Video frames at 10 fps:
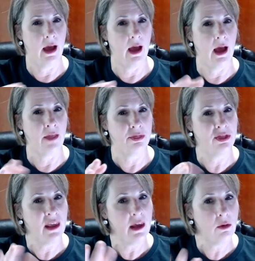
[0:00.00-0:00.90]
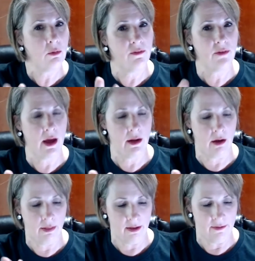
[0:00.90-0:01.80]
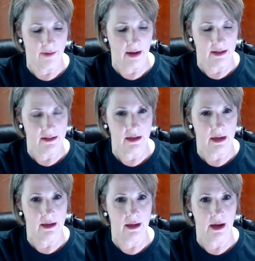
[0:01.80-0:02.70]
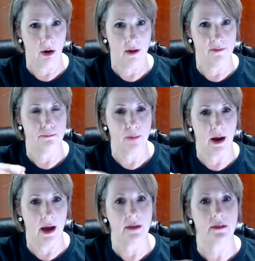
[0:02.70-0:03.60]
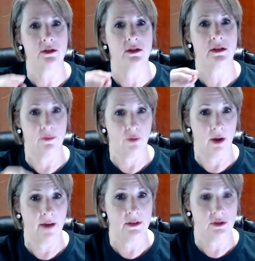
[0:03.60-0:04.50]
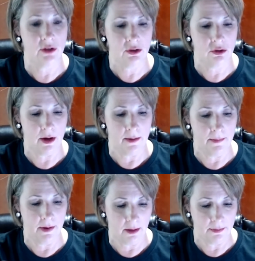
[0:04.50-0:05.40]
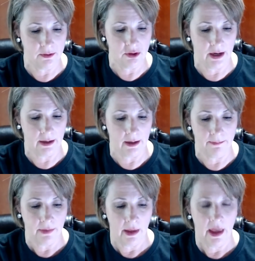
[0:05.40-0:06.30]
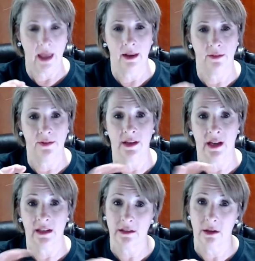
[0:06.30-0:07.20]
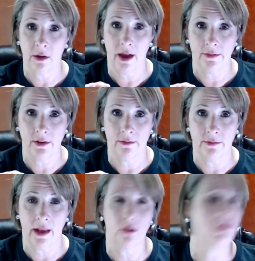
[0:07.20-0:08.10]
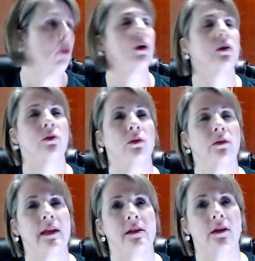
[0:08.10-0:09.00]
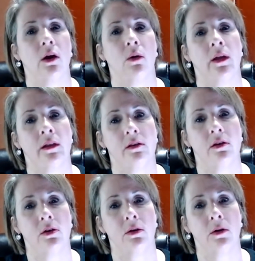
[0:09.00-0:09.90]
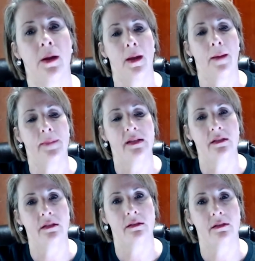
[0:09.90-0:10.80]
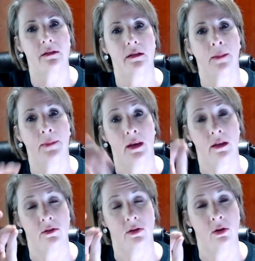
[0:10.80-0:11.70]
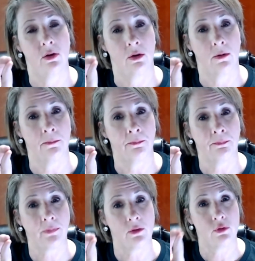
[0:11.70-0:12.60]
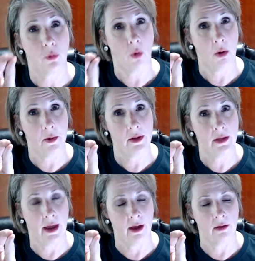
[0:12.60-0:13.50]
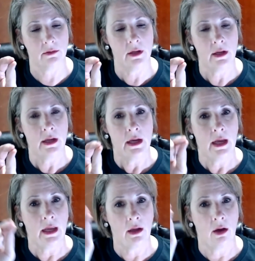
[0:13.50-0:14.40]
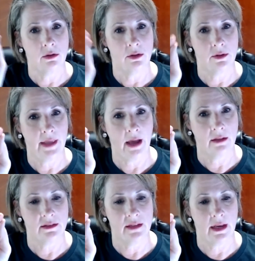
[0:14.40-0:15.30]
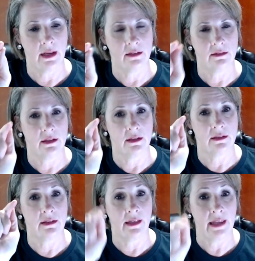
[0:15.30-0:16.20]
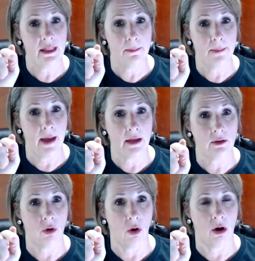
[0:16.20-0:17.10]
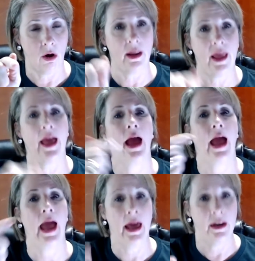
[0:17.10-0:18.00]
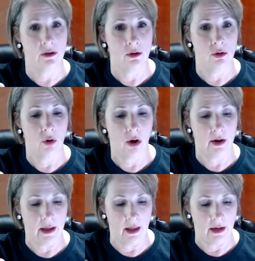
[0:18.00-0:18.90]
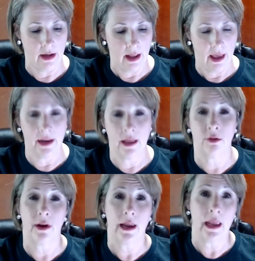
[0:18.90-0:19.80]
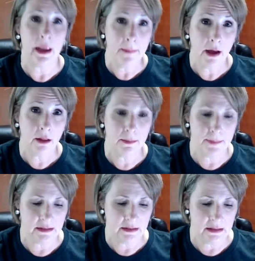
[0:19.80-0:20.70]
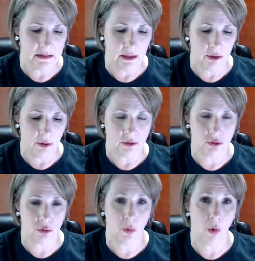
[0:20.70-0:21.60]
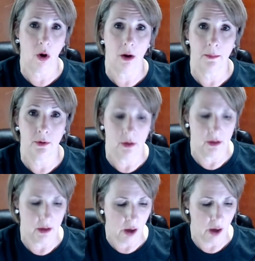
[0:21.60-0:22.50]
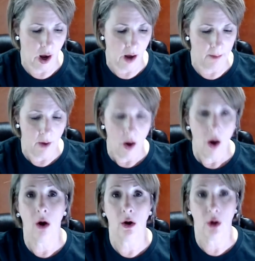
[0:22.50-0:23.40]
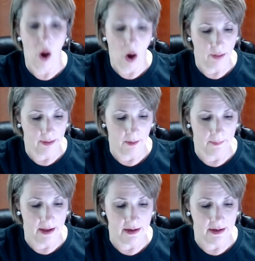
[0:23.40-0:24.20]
I think we've gotten all the invalids taken care of, but just if you haven't checked your email, double check it. And if it does say you have an invalid card, you'll need to go into your into your TrueAura account and go to account settings, delete the bad card, add a new card in, and either email the business center at TrueAuraBeauty.com or call them at